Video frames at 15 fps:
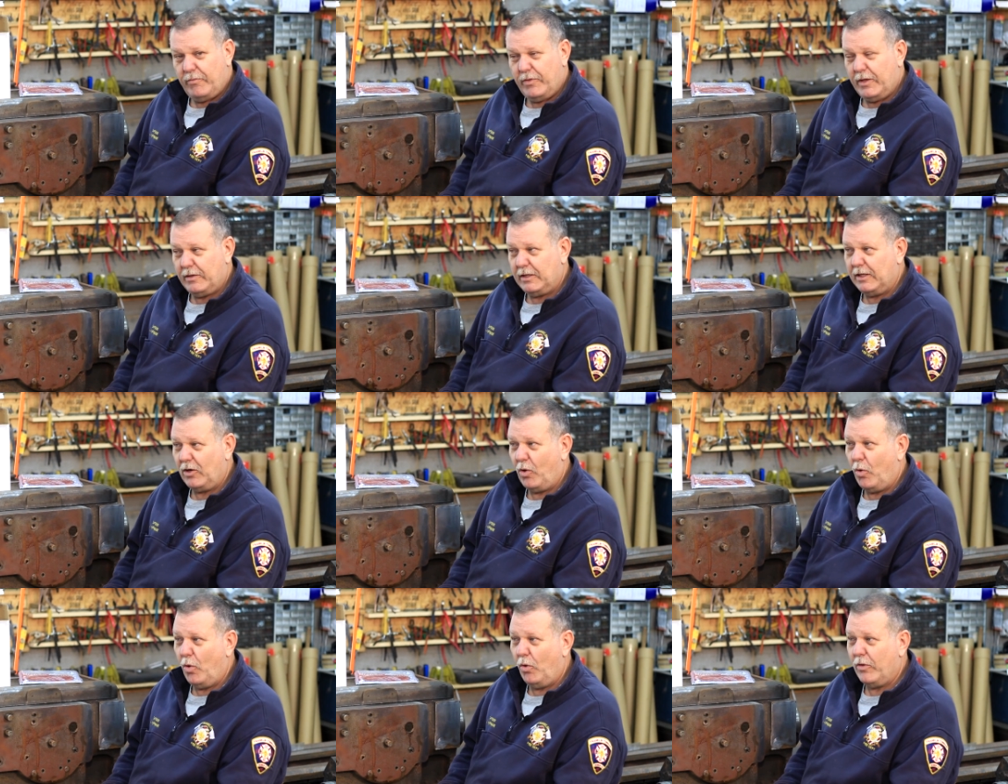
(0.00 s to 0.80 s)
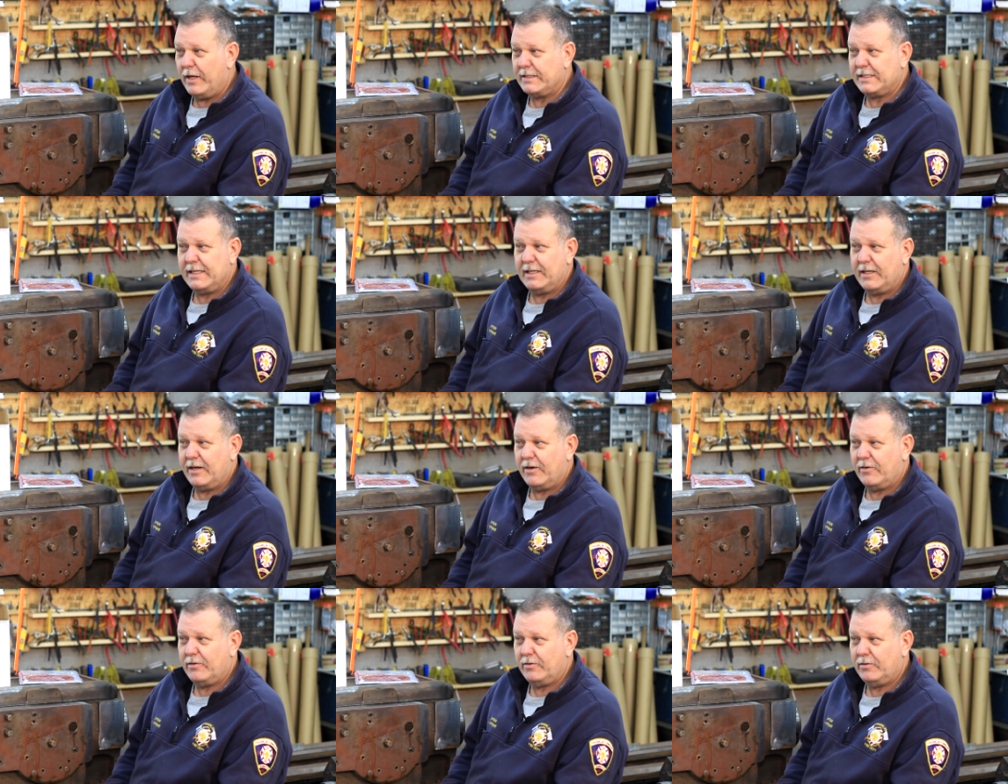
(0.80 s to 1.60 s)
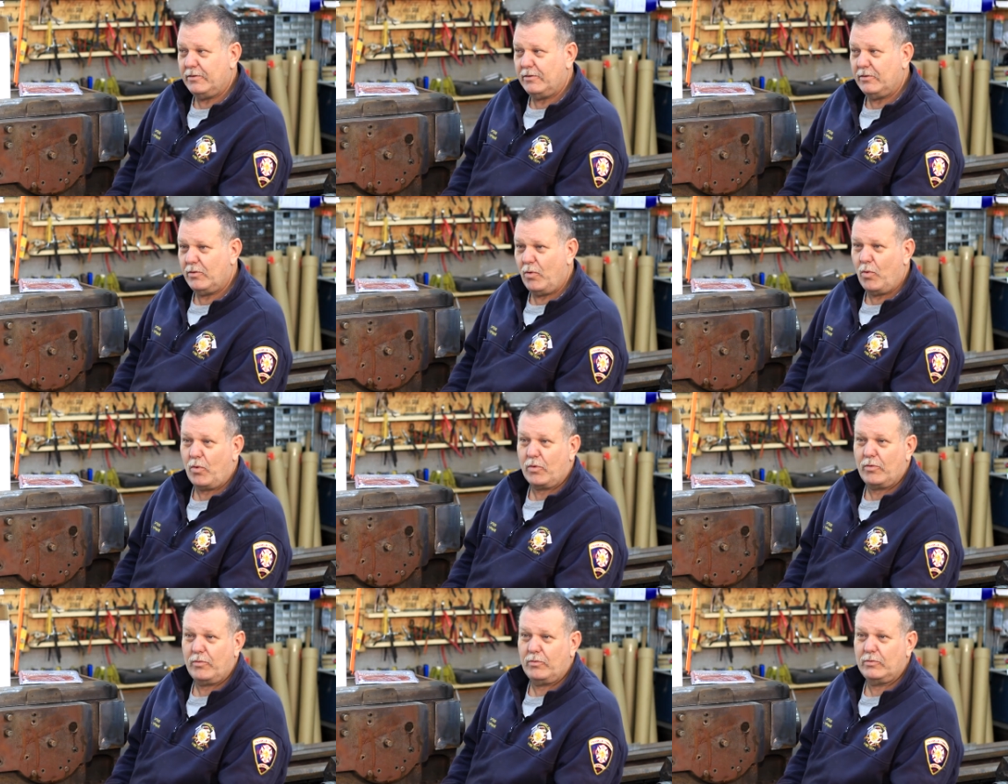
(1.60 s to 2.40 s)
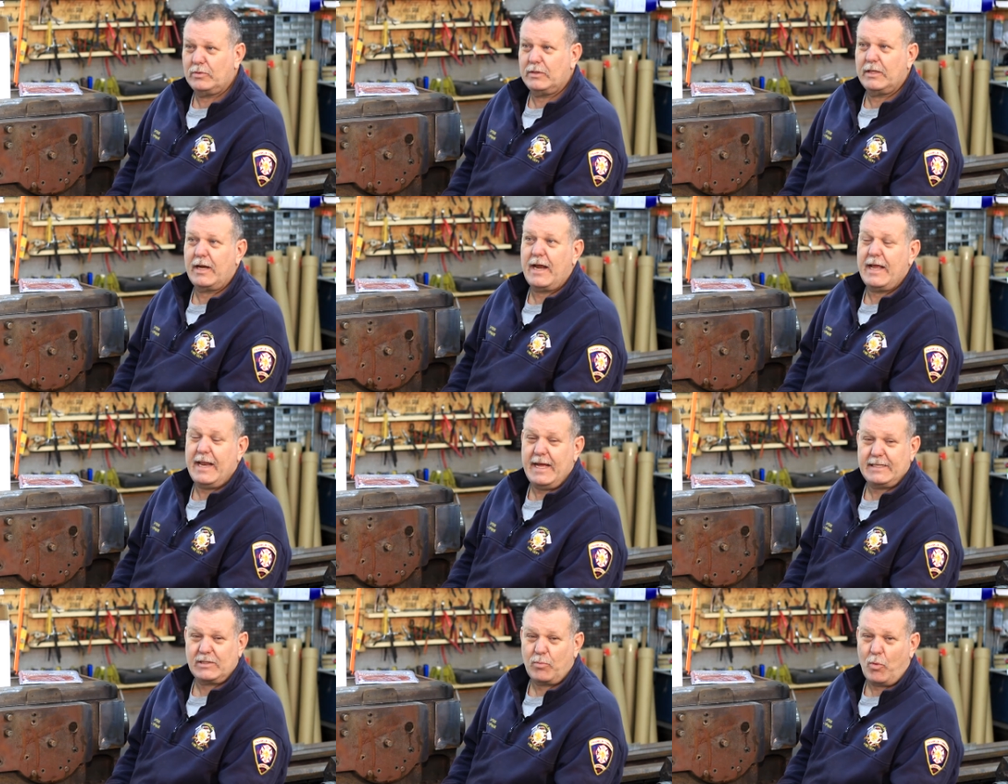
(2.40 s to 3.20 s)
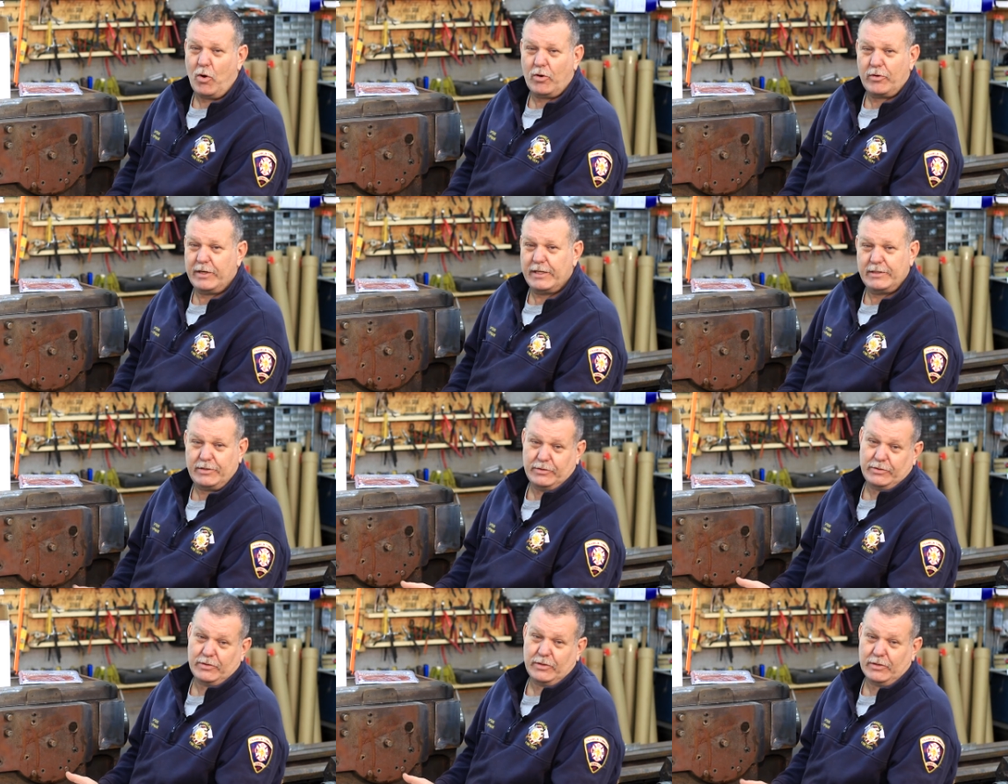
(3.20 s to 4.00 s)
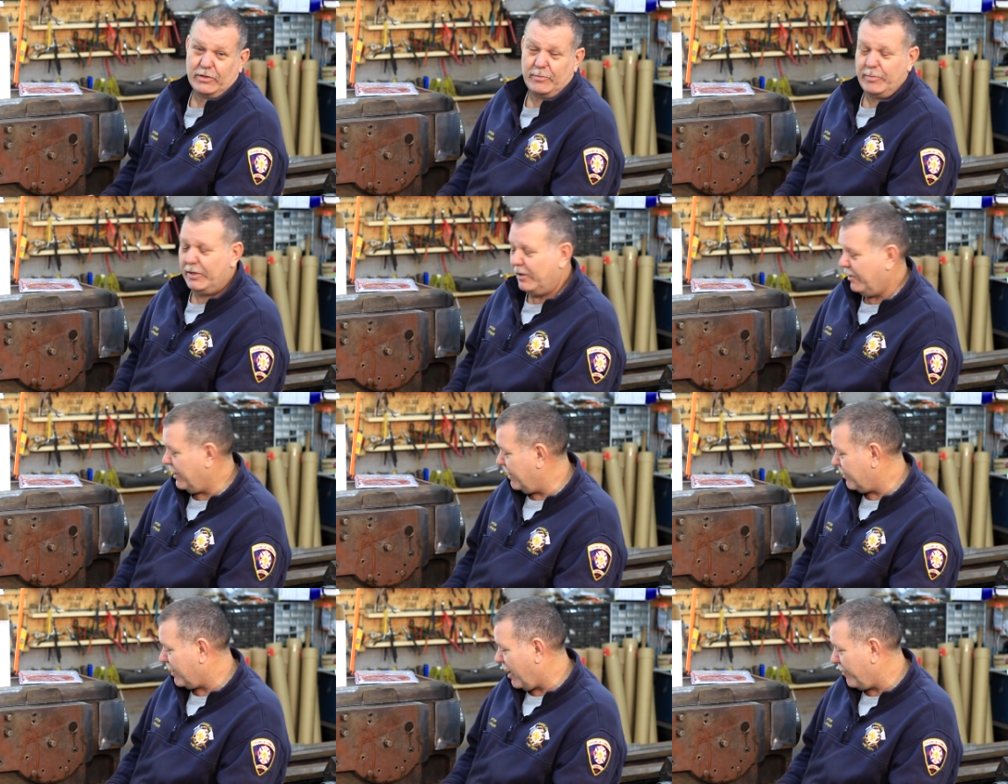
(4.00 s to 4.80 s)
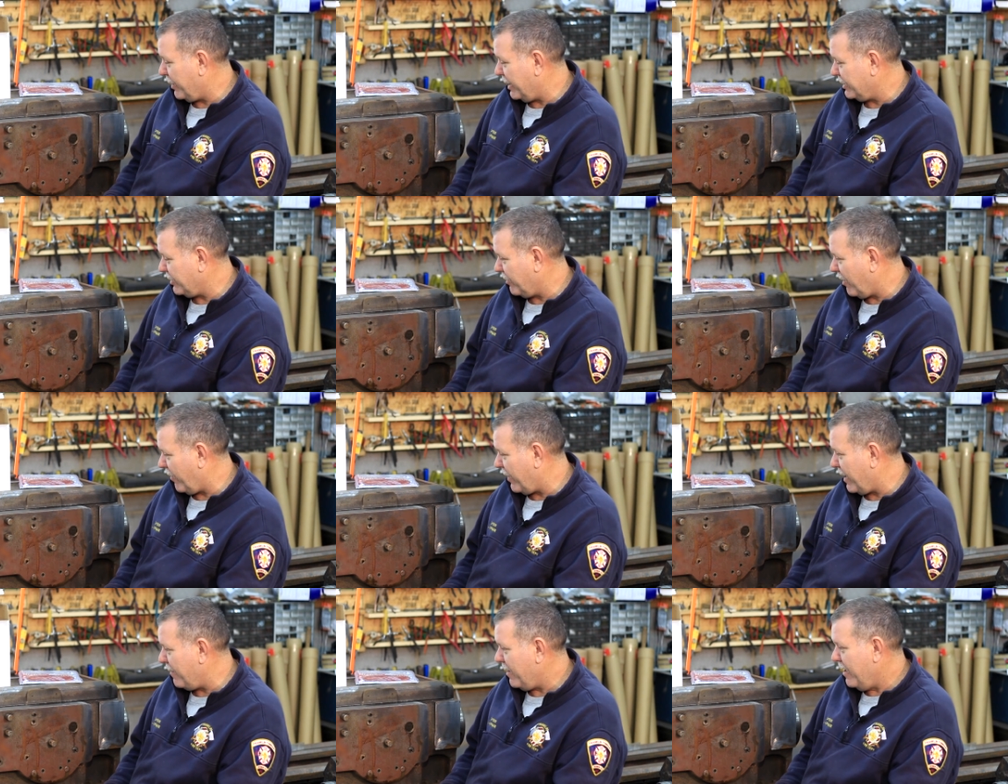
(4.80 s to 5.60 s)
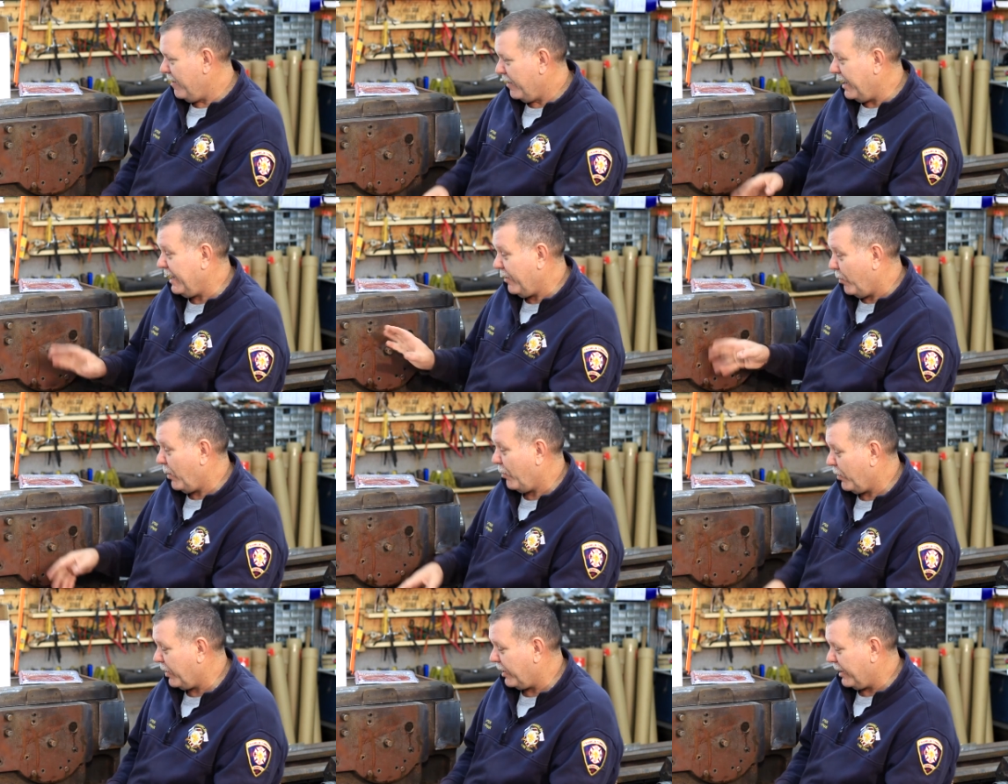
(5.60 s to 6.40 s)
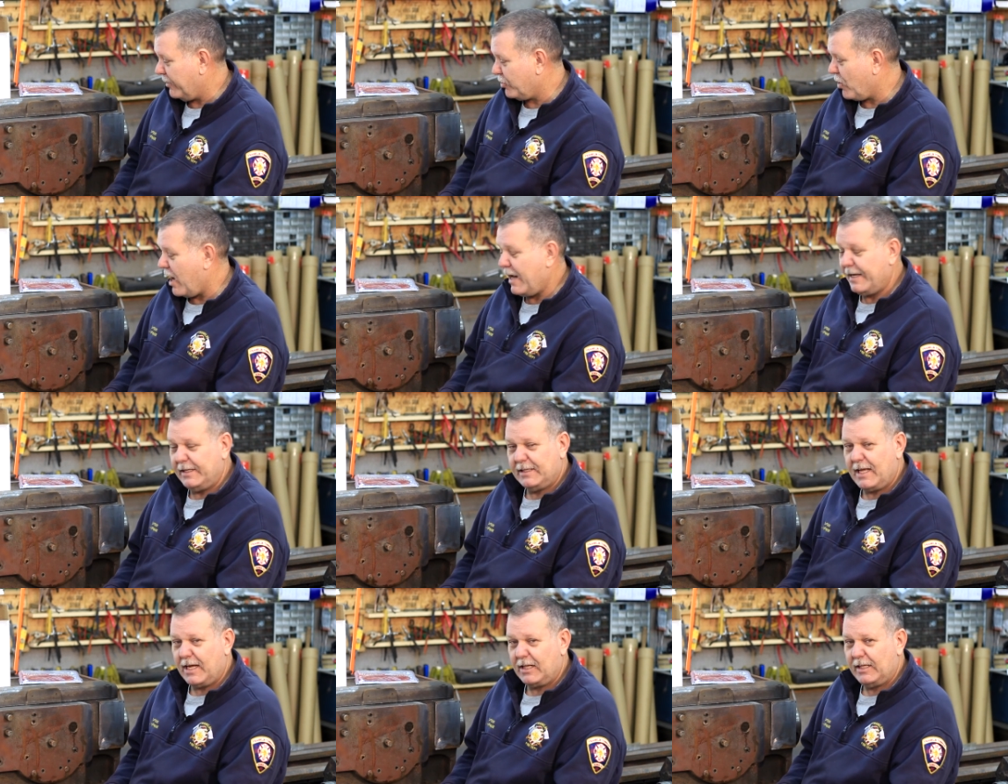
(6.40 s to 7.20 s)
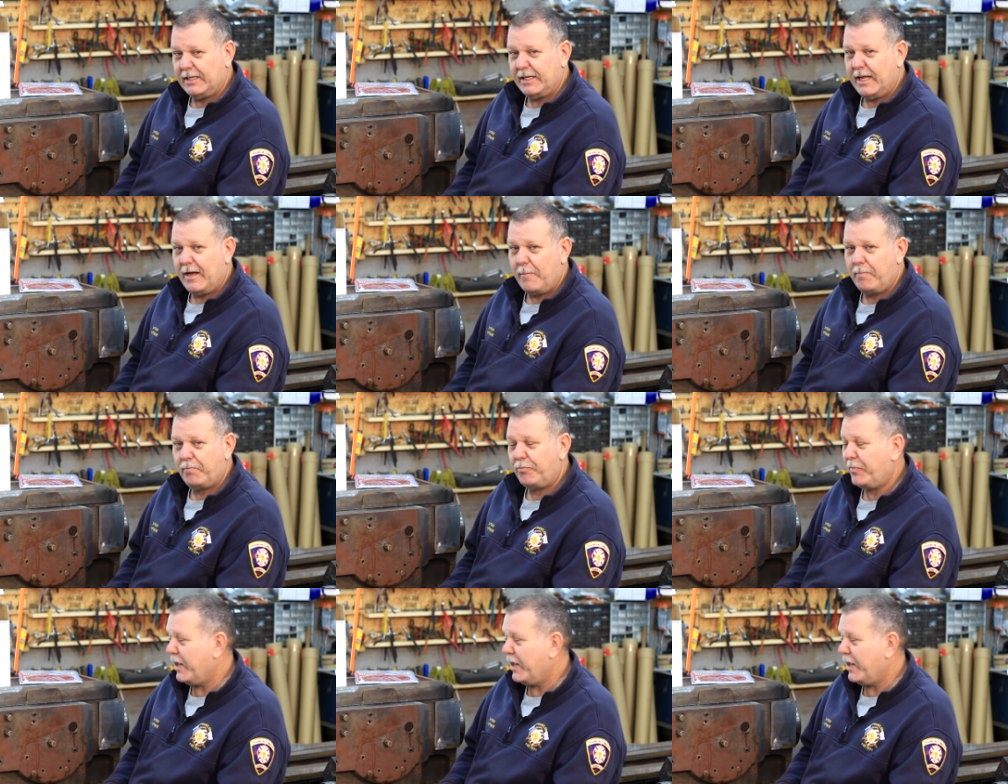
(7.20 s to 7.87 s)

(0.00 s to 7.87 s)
the little oil that's in there, or it had some water in it too, so it could be a combination of all that. Either way, we're going to try and get that cleaned out.